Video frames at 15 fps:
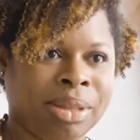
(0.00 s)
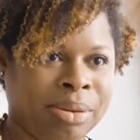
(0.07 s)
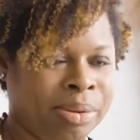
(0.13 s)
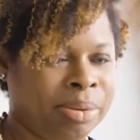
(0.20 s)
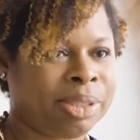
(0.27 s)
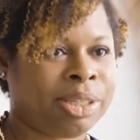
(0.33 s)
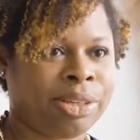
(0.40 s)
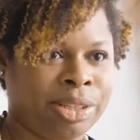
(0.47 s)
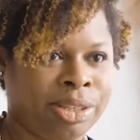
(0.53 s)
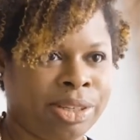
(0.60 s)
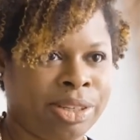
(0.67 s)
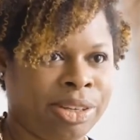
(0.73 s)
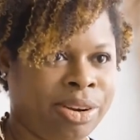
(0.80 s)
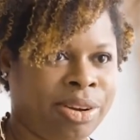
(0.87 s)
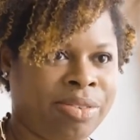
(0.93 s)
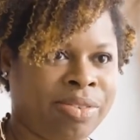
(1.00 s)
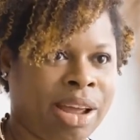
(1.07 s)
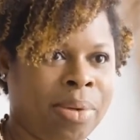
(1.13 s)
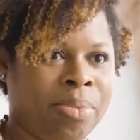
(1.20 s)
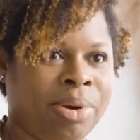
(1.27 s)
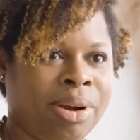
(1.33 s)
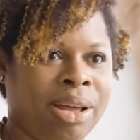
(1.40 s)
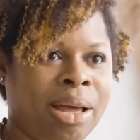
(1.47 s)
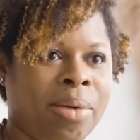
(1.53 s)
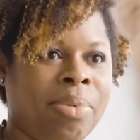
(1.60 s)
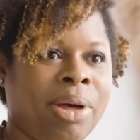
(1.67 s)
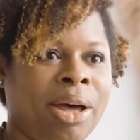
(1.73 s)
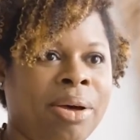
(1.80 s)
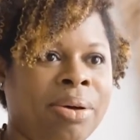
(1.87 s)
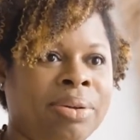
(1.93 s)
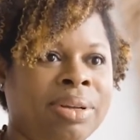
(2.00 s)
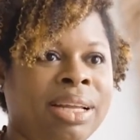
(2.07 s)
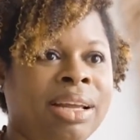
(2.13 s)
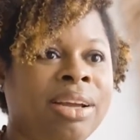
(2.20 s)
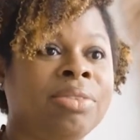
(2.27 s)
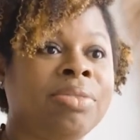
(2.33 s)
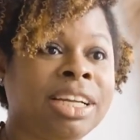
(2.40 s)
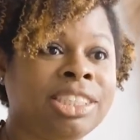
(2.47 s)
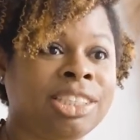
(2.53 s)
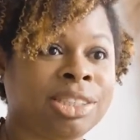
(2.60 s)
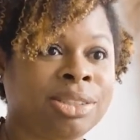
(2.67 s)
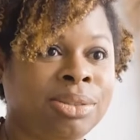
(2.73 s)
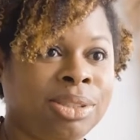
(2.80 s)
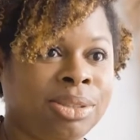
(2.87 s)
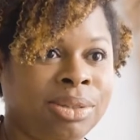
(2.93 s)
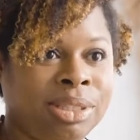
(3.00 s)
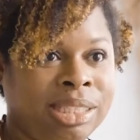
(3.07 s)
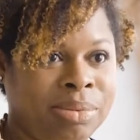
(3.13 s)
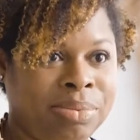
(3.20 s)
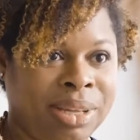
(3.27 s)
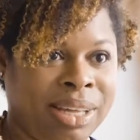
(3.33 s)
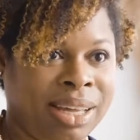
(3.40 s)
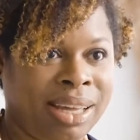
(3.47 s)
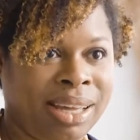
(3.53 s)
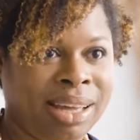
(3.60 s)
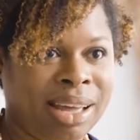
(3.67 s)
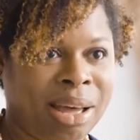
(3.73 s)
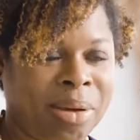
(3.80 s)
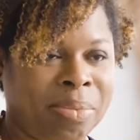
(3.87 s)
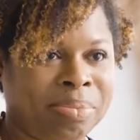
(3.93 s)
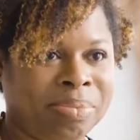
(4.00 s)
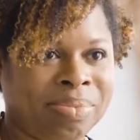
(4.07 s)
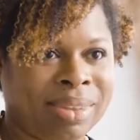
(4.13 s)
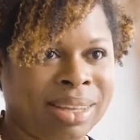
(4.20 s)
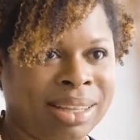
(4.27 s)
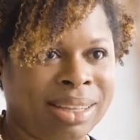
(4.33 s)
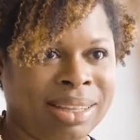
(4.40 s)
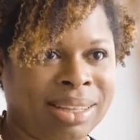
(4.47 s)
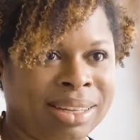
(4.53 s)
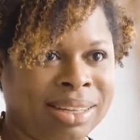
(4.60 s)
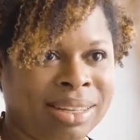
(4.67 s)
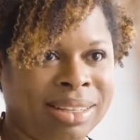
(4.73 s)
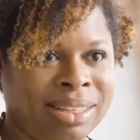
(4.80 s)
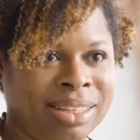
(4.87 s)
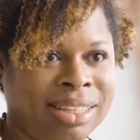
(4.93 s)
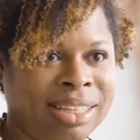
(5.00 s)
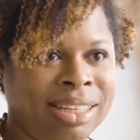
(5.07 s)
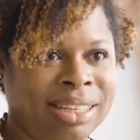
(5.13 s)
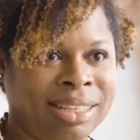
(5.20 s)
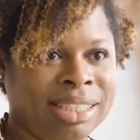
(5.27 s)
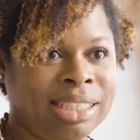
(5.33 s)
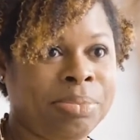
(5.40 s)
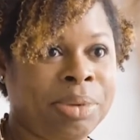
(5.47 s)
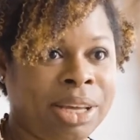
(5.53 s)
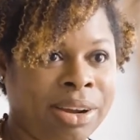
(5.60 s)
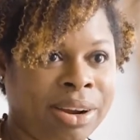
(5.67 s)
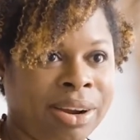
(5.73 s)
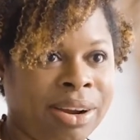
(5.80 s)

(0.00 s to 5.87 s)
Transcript: We were talking earlier off camera about Rachel, who's going to be the lead speaker.